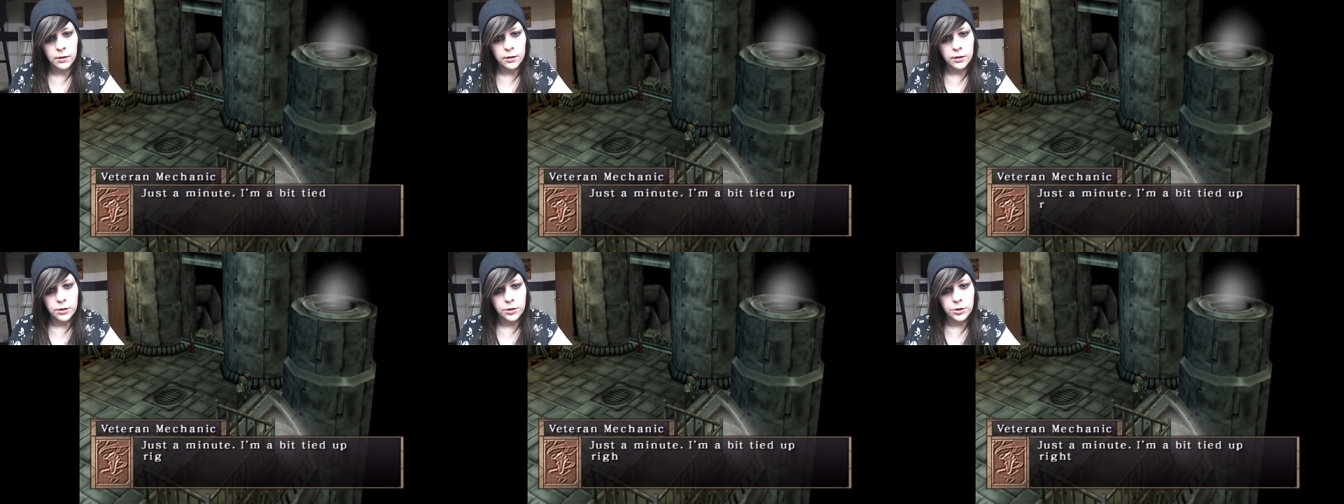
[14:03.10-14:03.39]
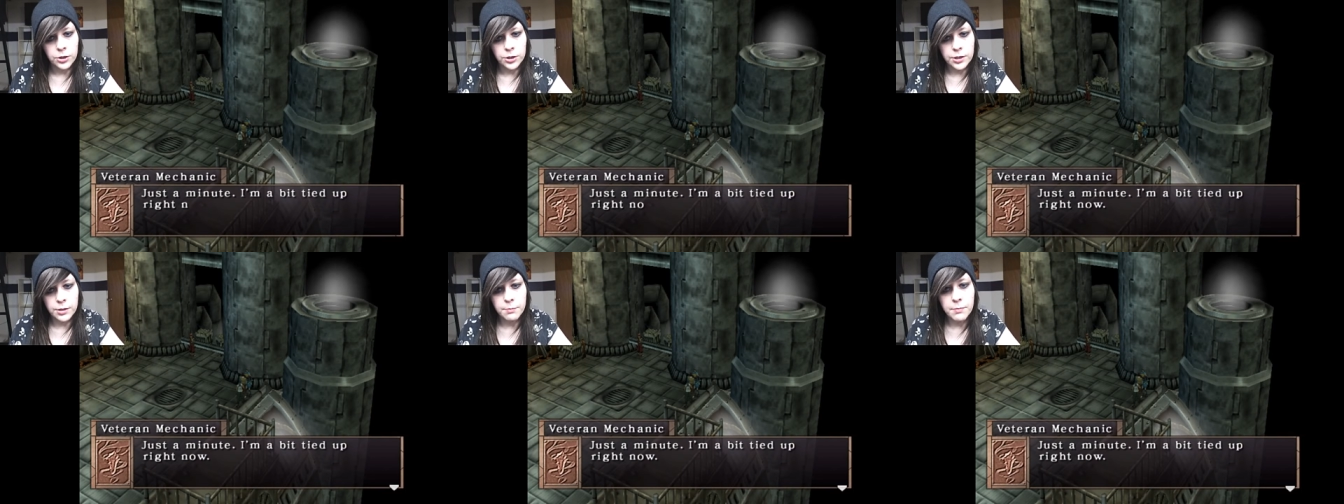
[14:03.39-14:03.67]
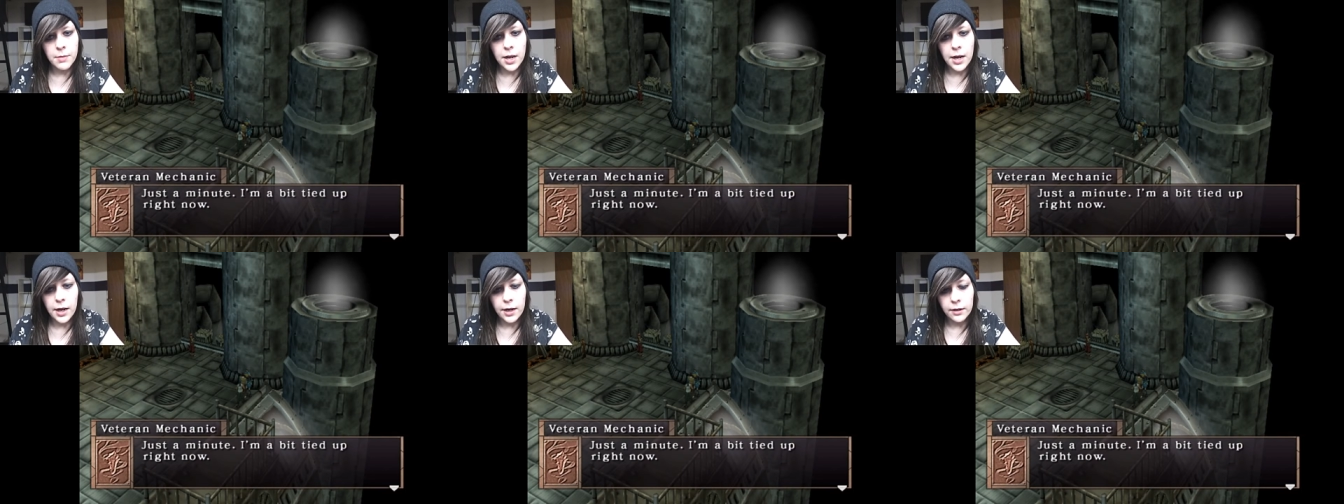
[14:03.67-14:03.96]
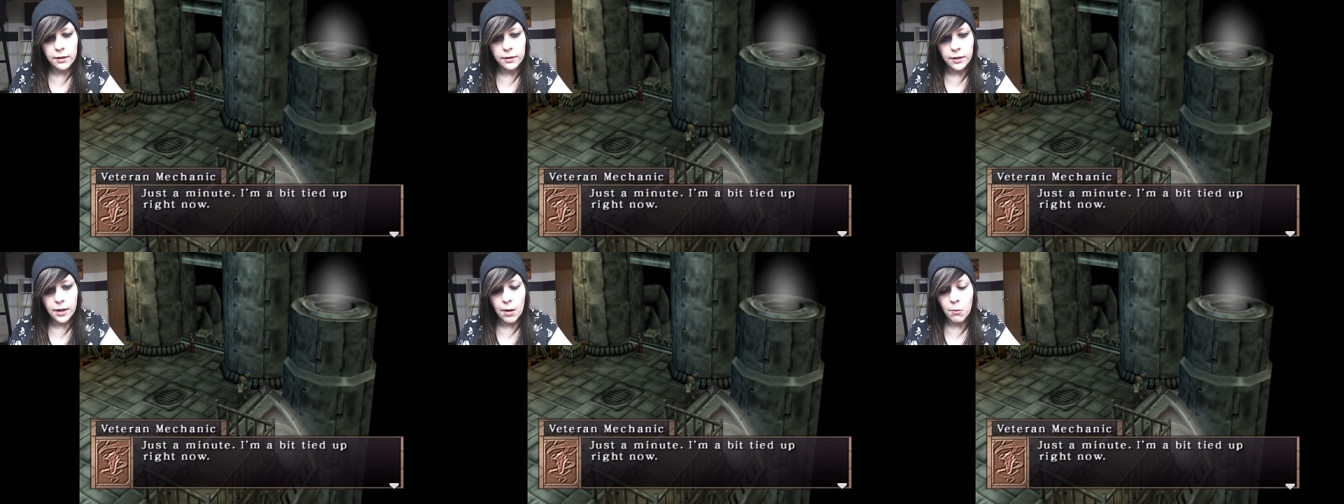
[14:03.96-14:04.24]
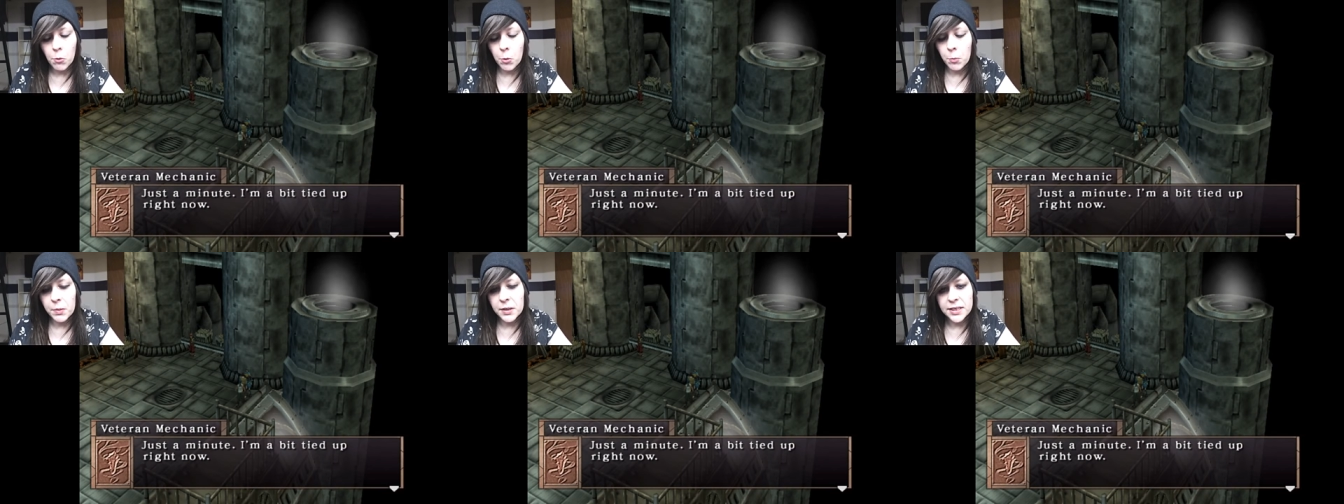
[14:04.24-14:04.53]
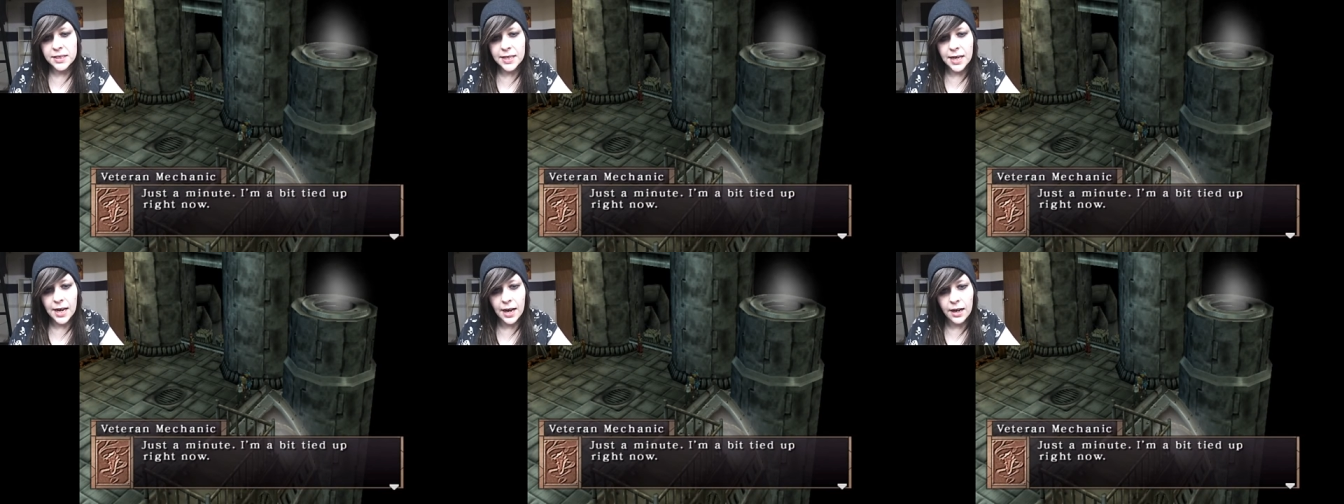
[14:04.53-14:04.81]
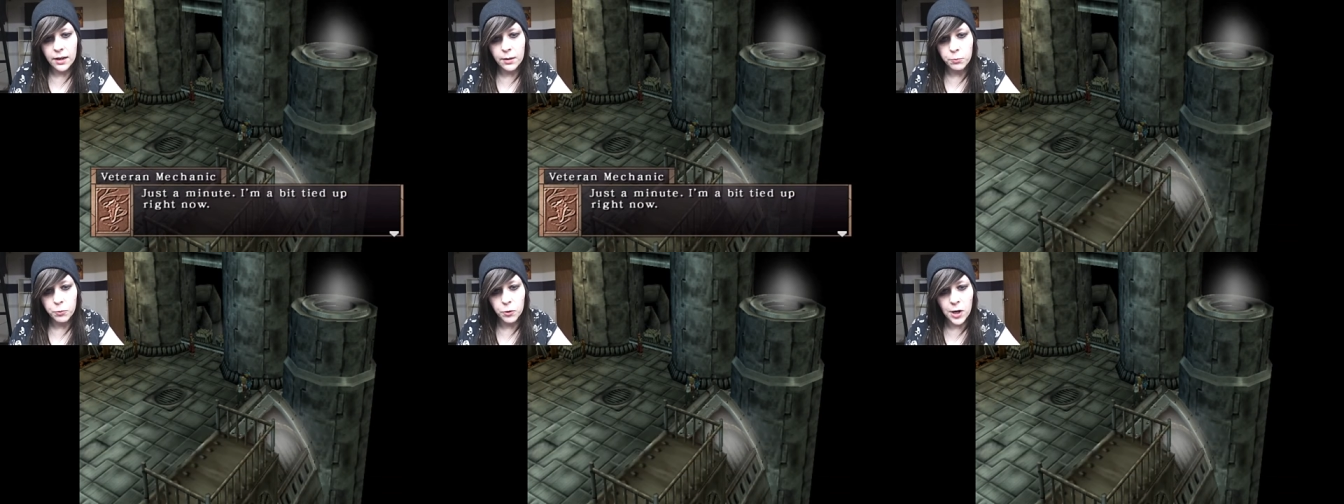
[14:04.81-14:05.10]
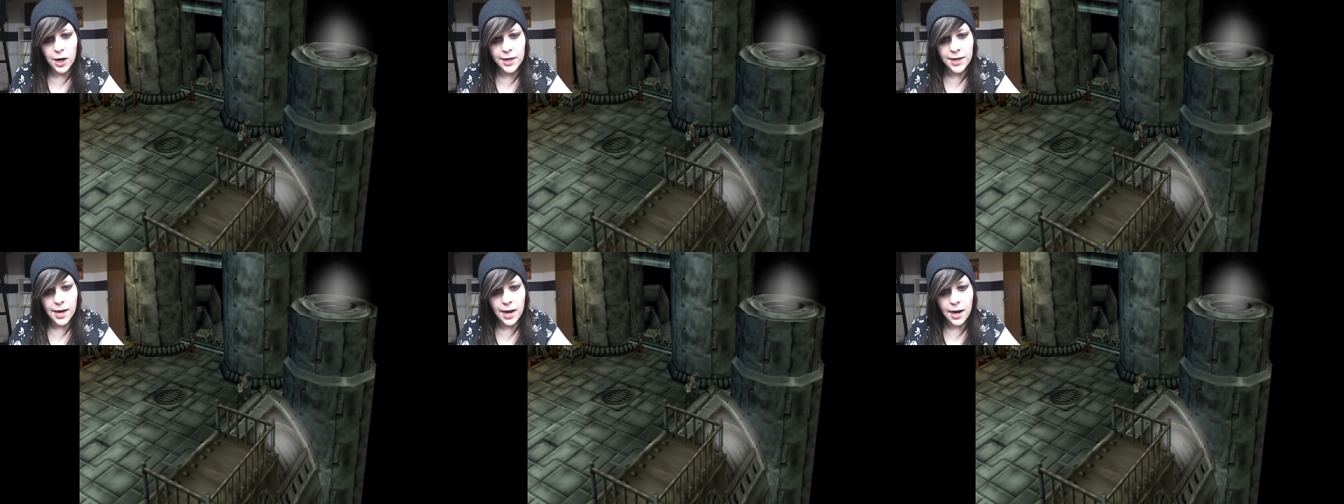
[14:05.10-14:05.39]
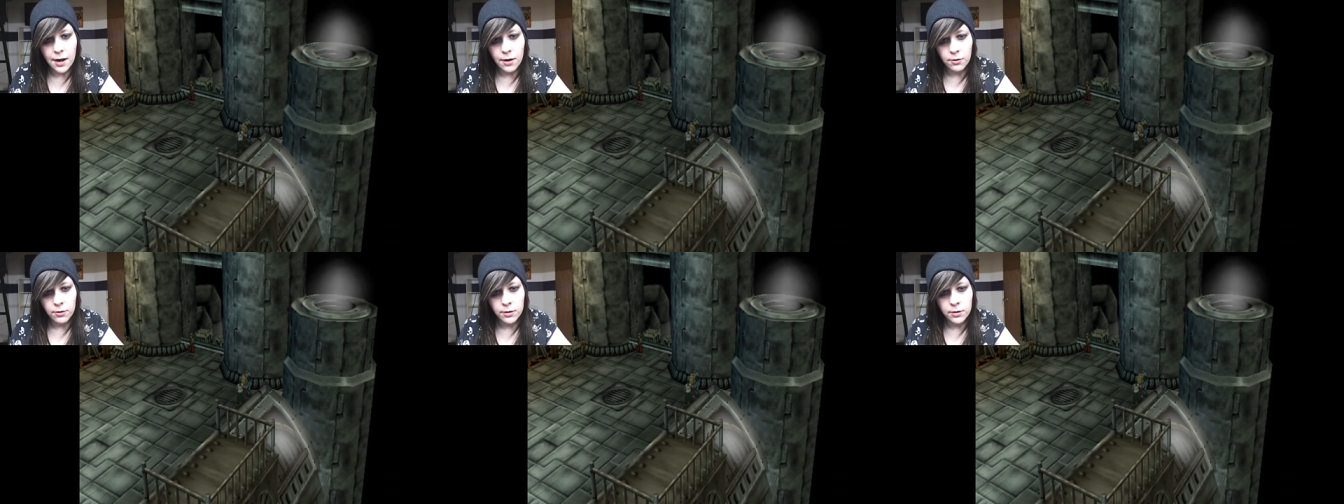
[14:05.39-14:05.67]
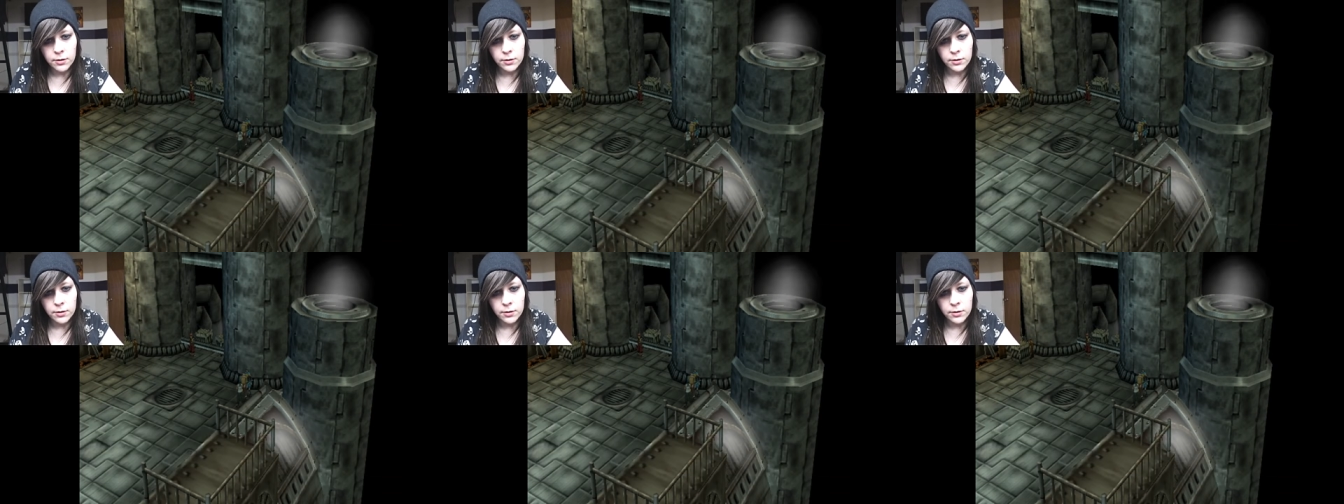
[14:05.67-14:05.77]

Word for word: Just a minute. I'm a bit tied up right now.